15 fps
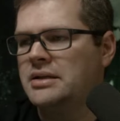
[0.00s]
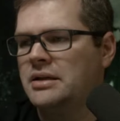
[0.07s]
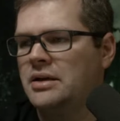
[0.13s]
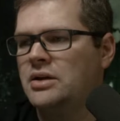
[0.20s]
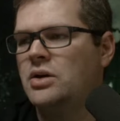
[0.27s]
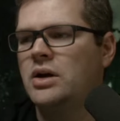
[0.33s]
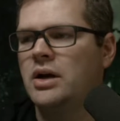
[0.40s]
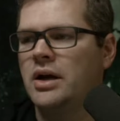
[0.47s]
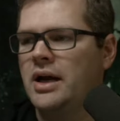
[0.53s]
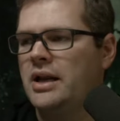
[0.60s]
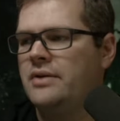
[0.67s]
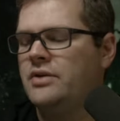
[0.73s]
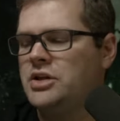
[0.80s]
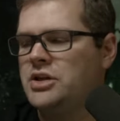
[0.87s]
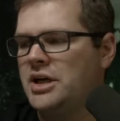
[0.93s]
you can kind
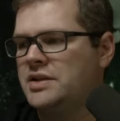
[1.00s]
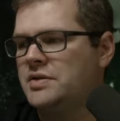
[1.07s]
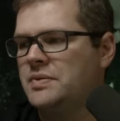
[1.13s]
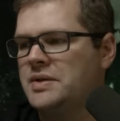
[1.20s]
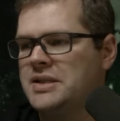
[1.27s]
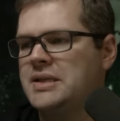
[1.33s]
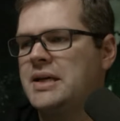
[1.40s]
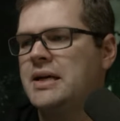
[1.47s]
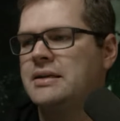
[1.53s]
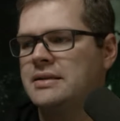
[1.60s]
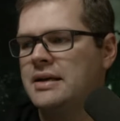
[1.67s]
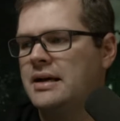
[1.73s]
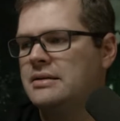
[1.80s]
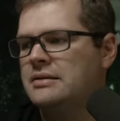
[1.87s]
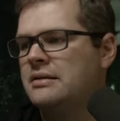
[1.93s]
of adjust it with
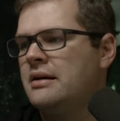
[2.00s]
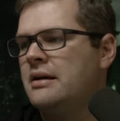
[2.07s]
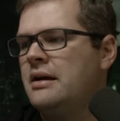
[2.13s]
CSS.